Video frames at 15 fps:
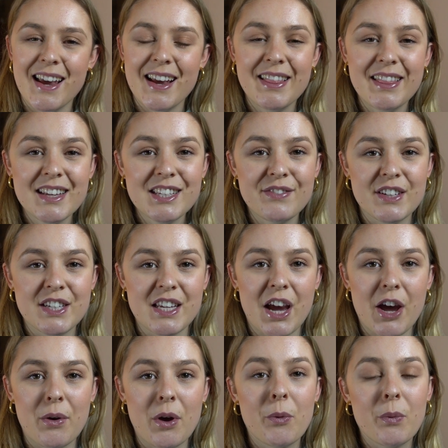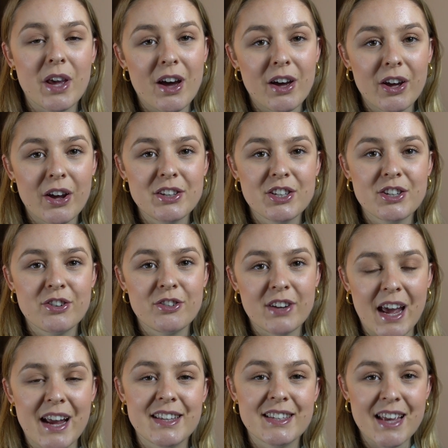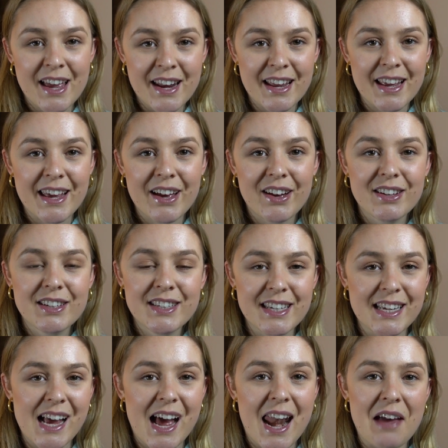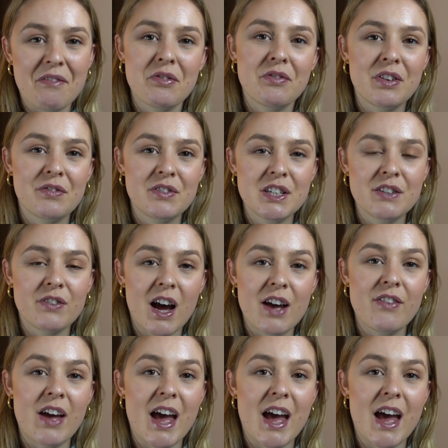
In this video, we are going to create an E R C eleven fifty-five